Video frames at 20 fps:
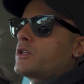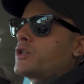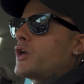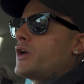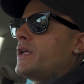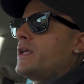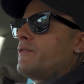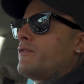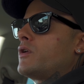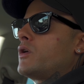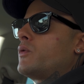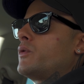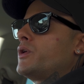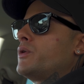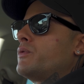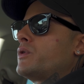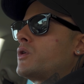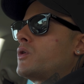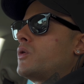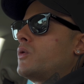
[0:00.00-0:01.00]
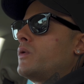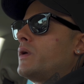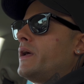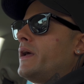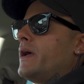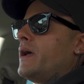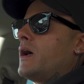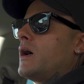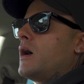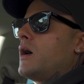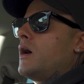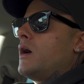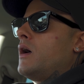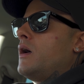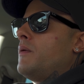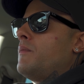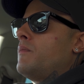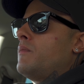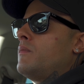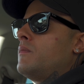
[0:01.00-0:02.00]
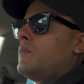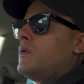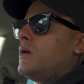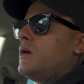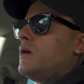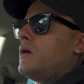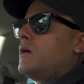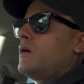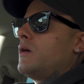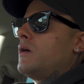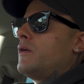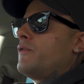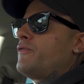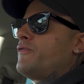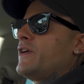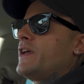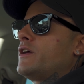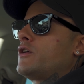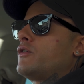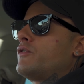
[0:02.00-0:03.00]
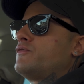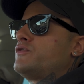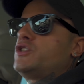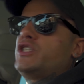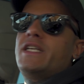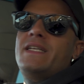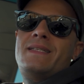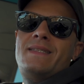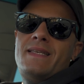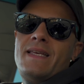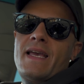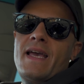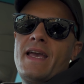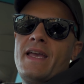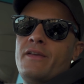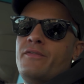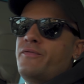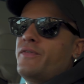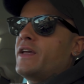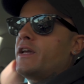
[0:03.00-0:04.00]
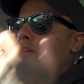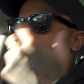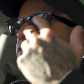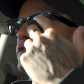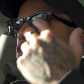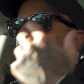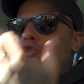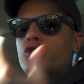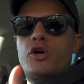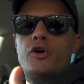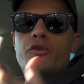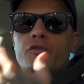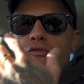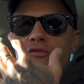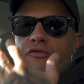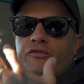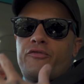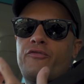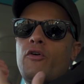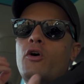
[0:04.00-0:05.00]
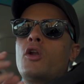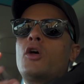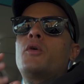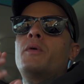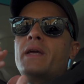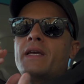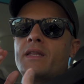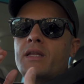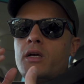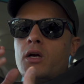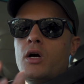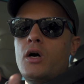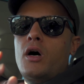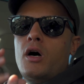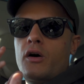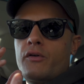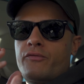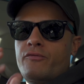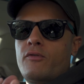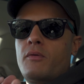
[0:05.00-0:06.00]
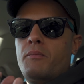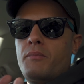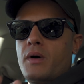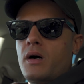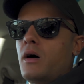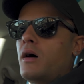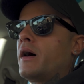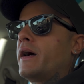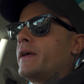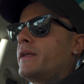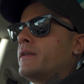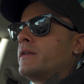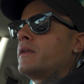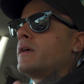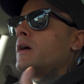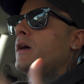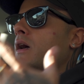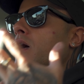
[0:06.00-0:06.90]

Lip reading: I don't even know what you would call it. Think of GTA, think of a drone following the car from behind.